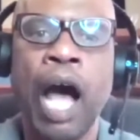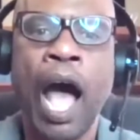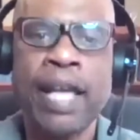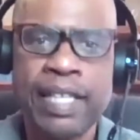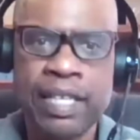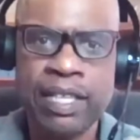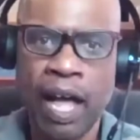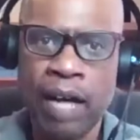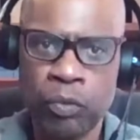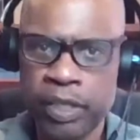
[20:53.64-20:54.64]
I
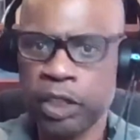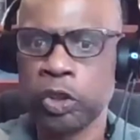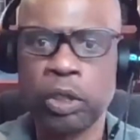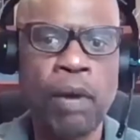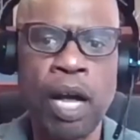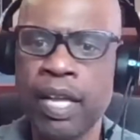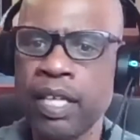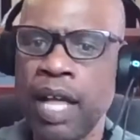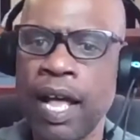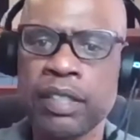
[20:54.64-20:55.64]
cannot read your
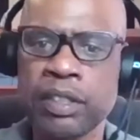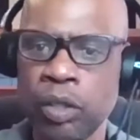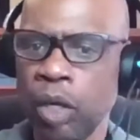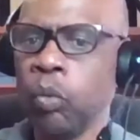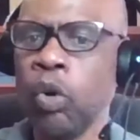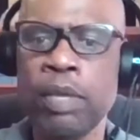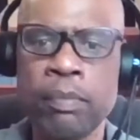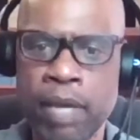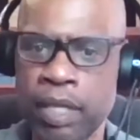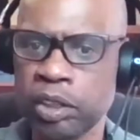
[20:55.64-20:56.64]
mind as a
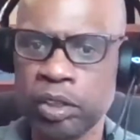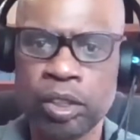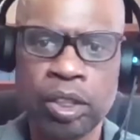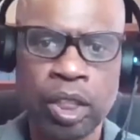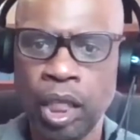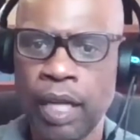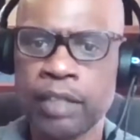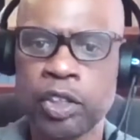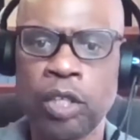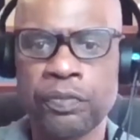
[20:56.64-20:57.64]
woman minister.
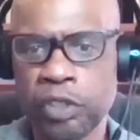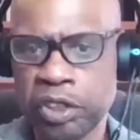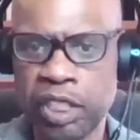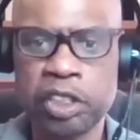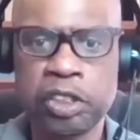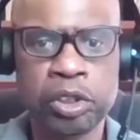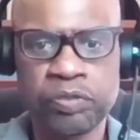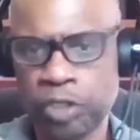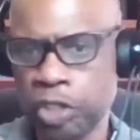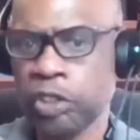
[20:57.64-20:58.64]
And so if there's issues
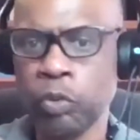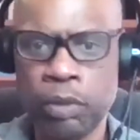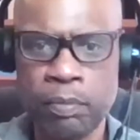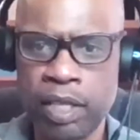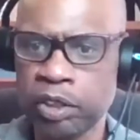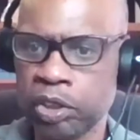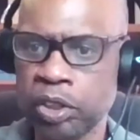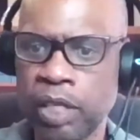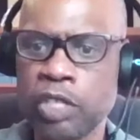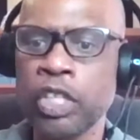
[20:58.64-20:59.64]
for you as a woman
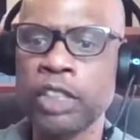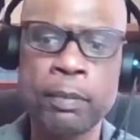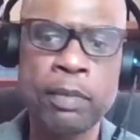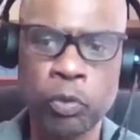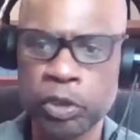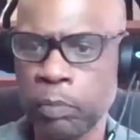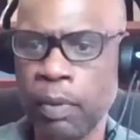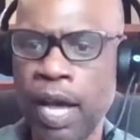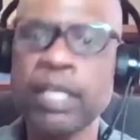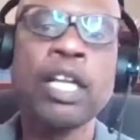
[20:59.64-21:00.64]
minister and you expect me to read your
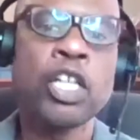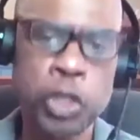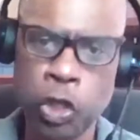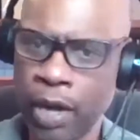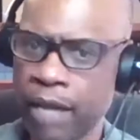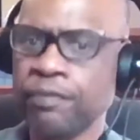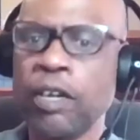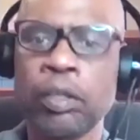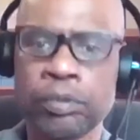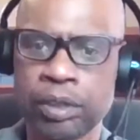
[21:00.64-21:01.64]
mind, you're at
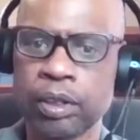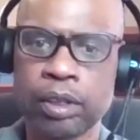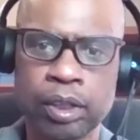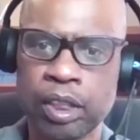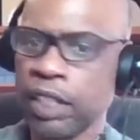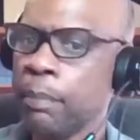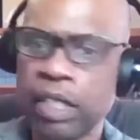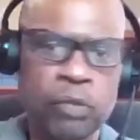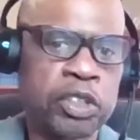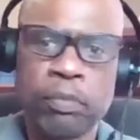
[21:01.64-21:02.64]
fault, because I'm
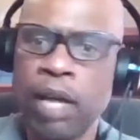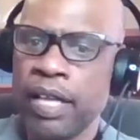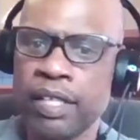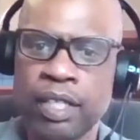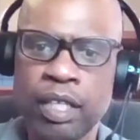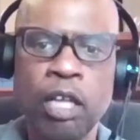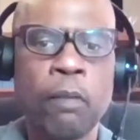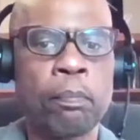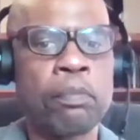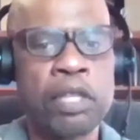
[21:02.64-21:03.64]
not going to read your mind.
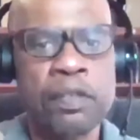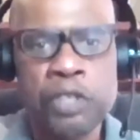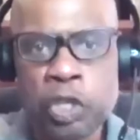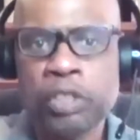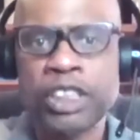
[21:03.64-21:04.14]
If you